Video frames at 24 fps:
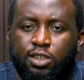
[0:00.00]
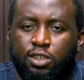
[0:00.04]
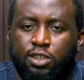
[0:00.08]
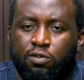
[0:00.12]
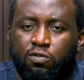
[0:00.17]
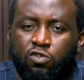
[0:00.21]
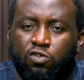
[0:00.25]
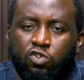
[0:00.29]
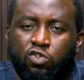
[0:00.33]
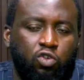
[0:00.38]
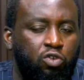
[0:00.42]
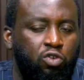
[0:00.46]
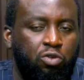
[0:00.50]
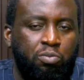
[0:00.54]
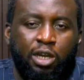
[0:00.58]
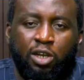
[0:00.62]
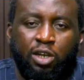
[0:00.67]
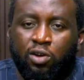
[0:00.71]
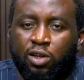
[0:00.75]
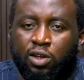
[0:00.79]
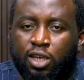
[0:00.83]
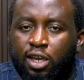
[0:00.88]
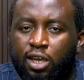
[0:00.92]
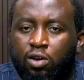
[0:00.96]
So you might not
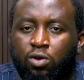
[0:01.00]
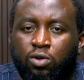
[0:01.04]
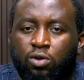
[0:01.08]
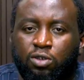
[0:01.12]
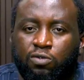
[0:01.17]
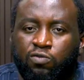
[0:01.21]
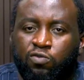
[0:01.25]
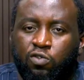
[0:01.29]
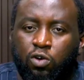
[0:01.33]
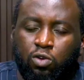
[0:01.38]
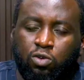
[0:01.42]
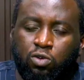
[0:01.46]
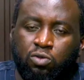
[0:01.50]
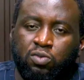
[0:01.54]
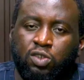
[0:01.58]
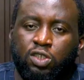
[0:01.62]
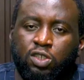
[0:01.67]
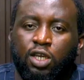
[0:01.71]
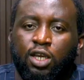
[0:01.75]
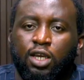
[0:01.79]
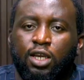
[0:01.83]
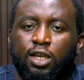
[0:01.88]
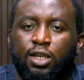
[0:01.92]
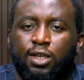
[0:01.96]
get all the volumes
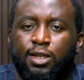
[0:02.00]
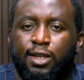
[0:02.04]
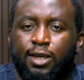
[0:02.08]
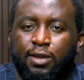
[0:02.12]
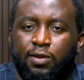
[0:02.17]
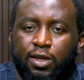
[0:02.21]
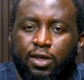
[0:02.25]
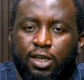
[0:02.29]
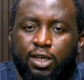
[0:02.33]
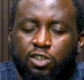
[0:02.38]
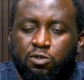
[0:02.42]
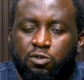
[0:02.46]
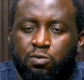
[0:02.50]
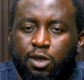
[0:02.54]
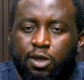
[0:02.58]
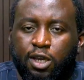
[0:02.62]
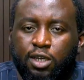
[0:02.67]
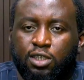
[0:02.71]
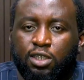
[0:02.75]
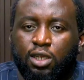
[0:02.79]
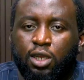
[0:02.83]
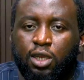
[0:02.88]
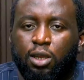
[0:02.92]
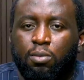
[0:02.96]
that you expect,
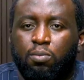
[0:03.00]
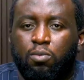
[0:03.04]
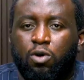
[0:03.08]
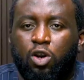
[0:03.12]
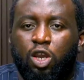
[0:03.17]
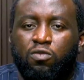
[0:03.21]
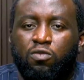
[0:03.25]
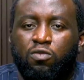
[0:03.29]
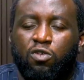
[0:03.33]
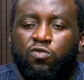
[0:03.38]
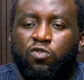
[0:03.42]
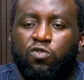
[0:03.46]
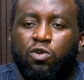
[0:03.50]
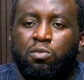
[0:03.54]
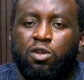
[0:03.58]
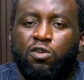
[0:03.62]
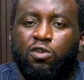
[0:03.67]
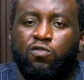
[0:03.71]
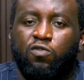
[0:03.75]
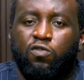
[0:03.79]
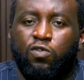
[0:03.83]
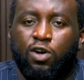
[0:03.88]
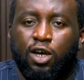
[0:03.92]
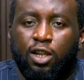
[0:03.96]
but even from a
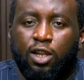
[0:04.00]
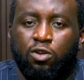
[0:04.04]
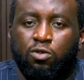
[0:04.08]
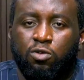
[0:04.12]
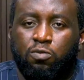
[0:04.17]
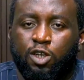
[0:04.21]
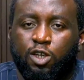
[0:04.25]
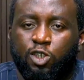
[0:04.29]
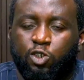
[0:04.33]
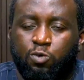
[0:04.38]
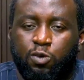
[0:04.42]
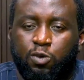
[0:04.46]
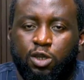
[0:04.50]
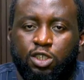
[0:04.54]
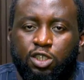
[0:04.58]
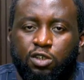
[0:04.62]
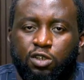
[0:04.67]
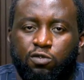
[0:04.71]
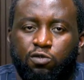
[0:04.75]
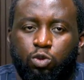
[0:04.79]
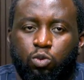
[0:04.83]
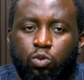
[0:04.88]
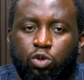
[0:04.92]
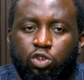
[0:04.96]
value perspective, you
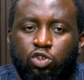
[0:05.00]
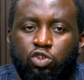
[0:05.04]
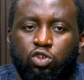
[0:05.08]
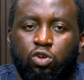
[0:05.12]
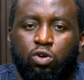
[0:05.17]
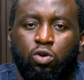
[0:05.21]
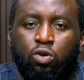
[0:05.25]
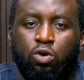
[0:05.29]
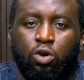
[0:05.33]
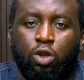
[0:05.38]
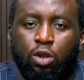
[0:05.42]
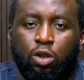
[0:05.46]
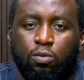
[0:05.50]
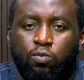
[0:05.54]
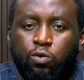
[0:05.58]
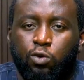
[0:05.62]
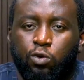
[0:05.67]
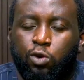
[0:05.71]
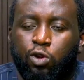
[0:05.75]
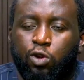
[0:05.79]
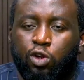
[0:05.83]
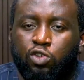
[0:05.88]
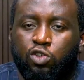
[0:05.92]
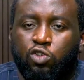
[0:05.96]
want your
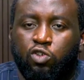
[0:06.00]
products to be